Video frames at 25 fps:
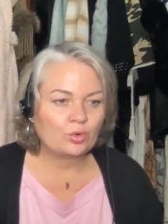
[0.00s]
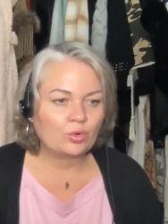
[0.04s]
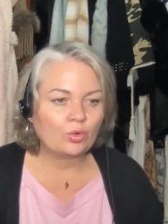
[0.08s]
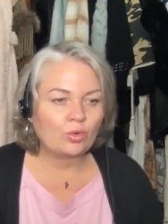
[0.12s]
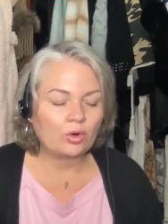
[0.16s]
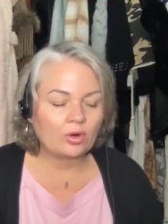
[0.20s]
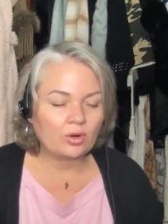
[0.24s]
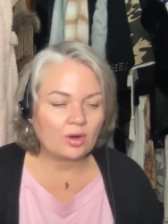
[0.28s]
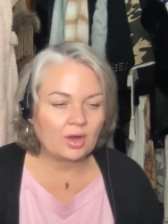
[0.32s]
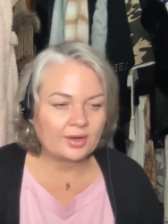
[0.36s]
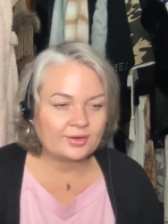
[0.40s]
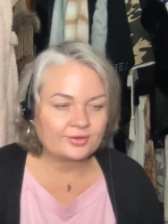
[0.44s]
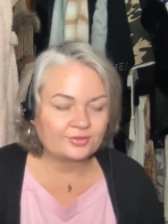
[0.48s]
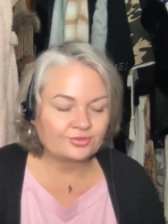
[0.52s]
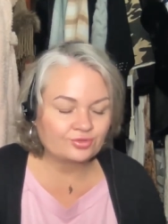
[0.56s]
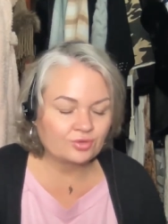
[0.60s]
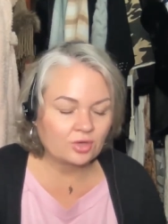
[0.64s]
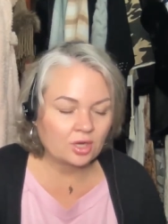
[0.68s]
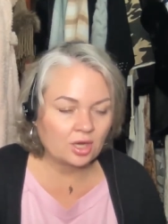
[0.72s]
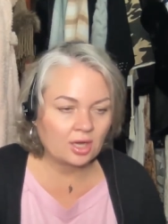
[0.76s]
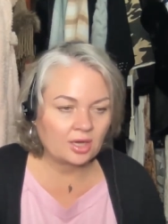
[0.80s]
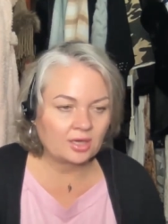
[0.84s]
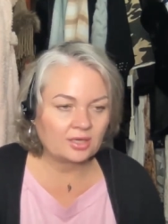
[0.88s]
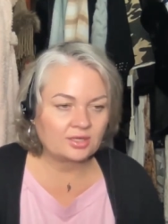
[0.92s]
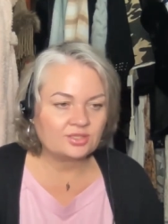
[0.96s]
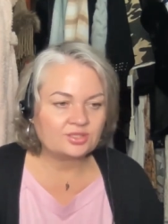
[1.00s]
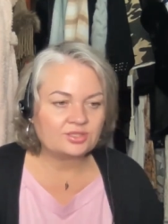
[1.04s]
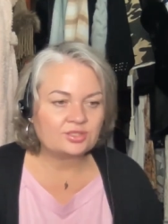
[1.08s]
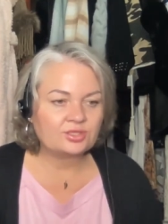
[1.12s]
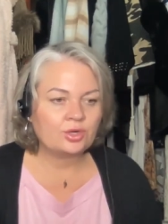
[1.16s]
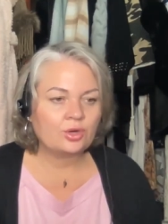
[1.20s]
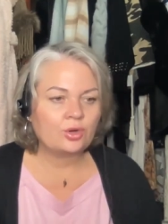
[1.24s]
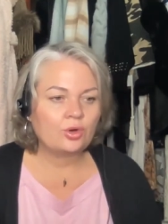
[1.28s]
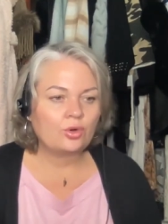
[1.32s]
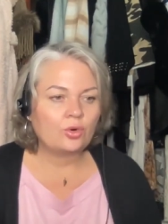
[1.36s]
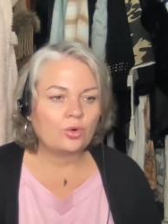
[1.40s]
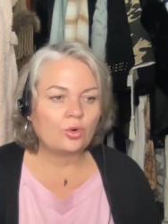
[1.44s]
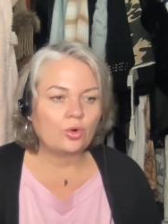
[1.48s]
or on drugs
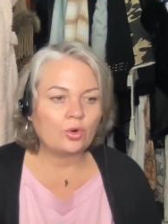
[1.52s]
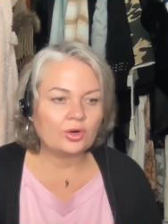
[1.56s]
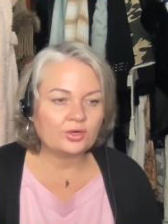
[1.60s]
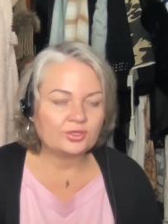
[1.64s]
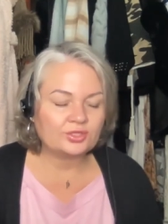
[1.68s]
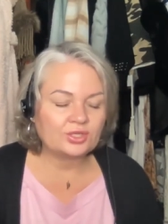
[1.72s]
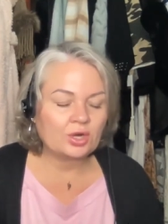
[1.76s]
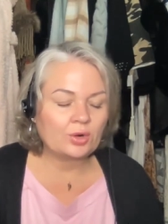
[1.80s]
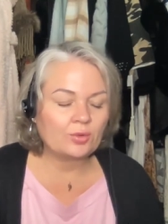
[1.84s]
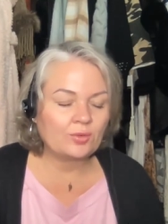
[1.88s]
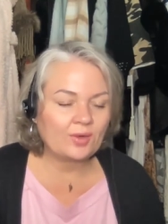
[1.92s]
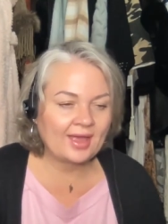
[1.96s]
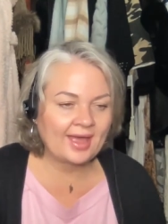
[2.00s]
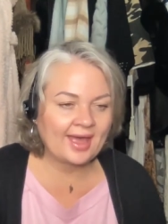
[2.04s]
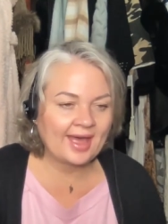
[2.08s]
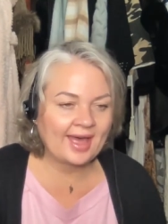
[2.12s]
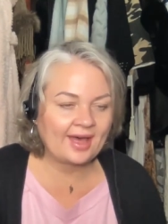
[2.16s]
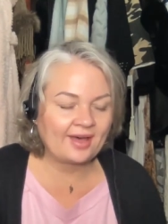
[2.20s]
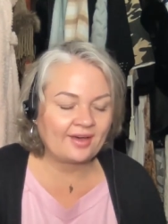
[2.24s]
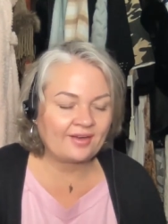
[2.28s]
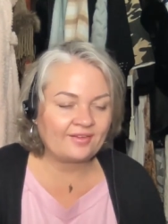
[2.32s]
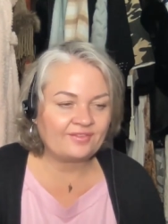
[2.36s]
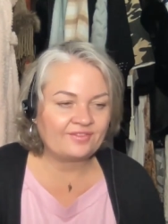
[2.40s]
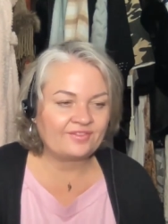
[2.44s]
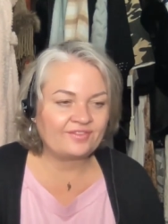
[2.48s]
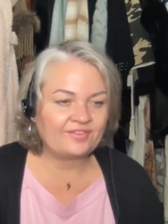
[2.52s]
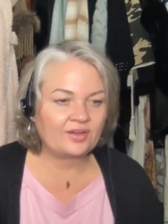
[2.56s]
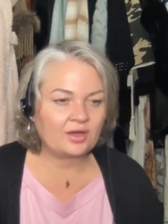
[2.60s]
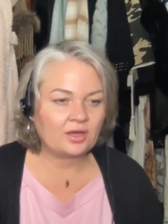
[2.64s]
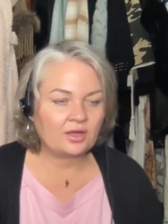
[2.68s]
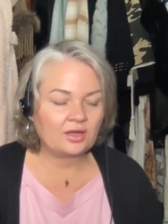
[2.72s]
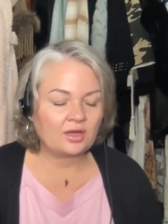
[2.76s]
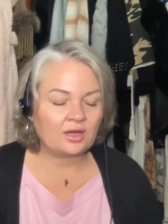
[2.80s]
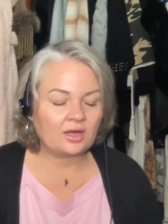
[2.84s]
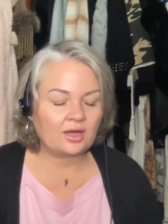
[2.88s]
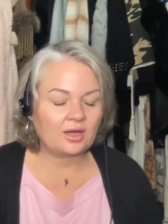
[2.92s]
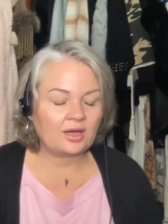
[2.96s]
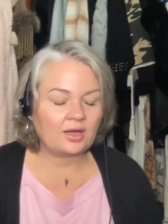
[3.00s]
or don't have,
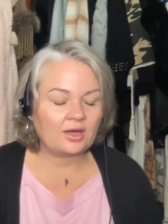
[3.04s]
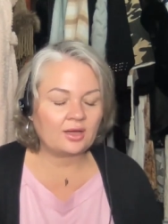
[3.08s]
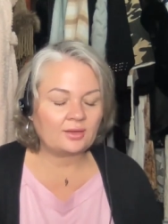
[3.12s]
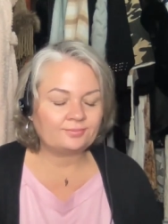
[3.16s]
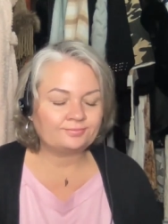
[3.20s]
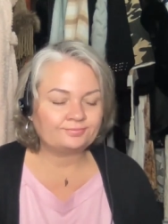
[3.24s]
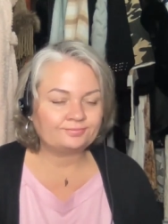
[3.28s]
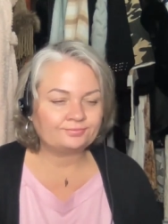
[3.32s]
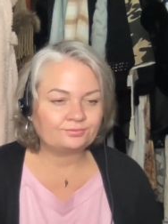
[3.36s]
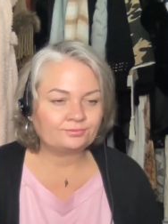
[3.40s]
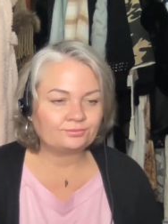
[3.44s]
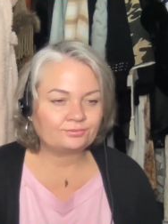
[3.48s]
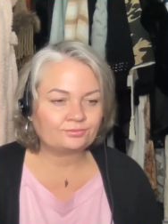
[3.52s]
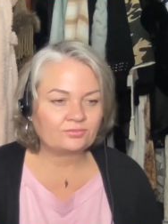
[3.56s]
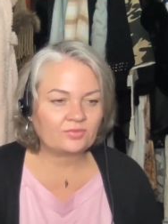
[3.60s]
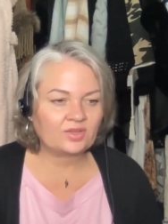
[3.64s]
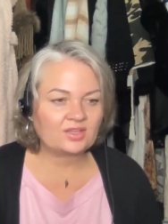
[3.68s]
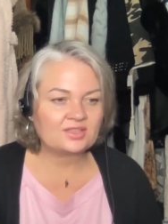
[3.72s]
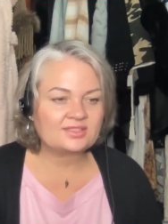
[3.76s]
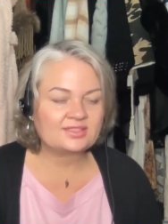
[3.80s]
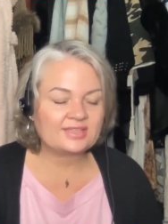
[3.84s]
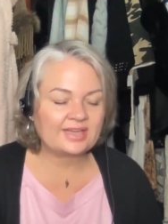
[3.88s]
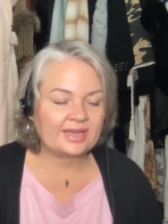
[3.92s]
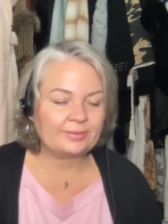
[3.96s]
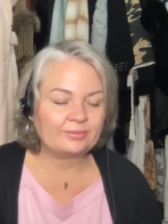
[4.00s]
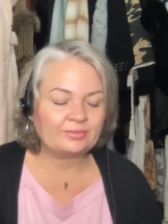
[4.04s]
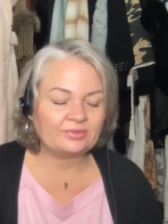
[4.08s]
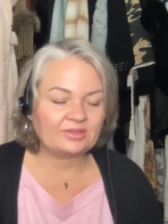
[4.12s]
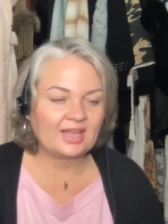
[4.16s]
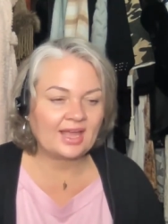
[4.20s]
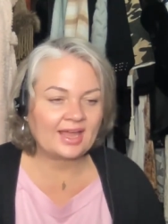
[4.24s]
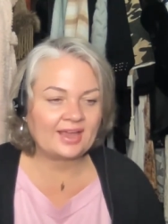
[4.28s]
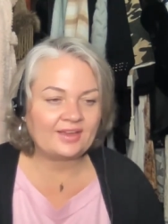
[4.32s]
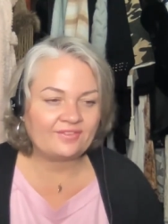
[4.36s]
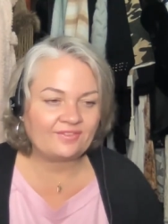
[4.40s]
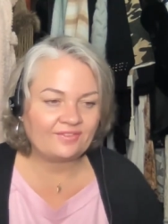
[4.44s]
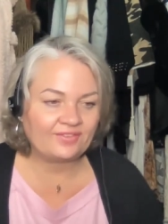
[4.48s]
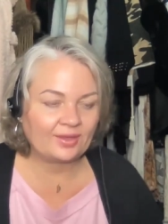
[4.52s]
the same
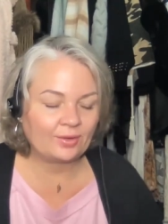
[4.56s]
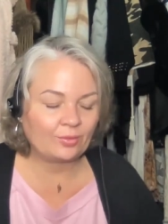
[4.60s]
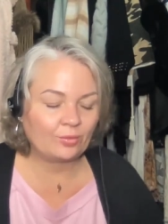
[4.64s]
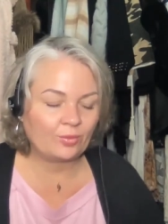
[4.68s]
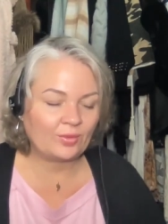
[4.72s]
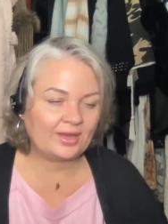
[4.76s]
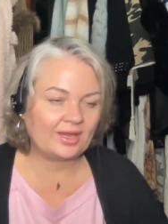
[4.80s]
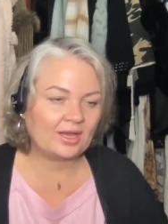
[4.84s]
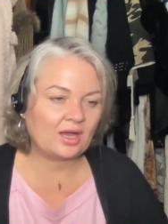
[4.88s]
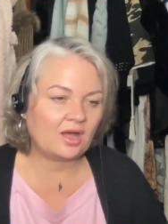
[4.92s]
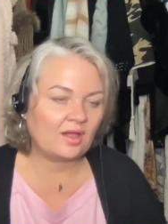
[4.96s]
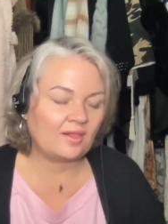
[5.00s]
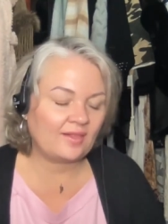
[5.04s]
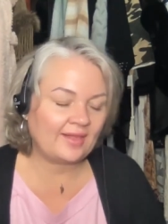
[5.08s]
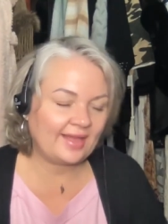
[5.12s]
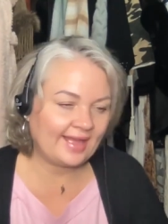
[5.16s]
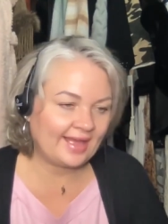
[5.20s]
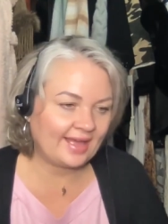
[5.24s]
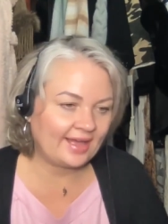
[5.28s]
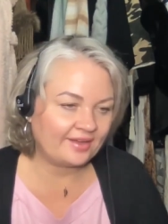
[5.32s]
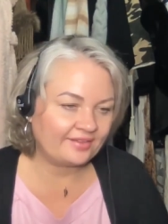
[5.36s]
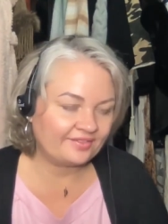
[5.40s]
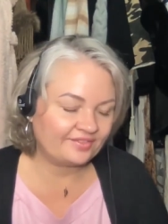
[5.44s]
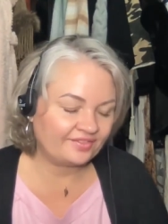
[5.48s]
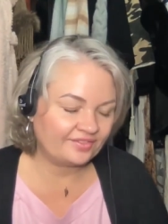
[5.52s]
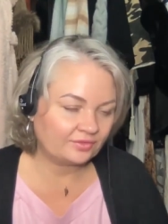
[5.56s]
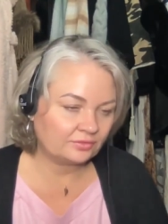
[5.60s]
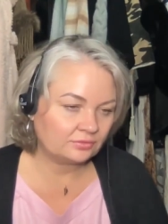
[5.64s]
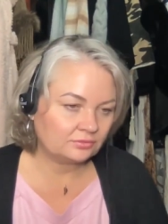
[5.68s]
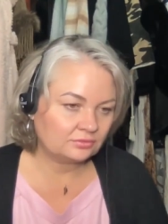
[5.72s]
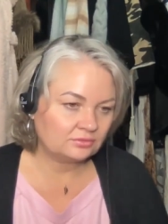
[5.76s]
life that we all have,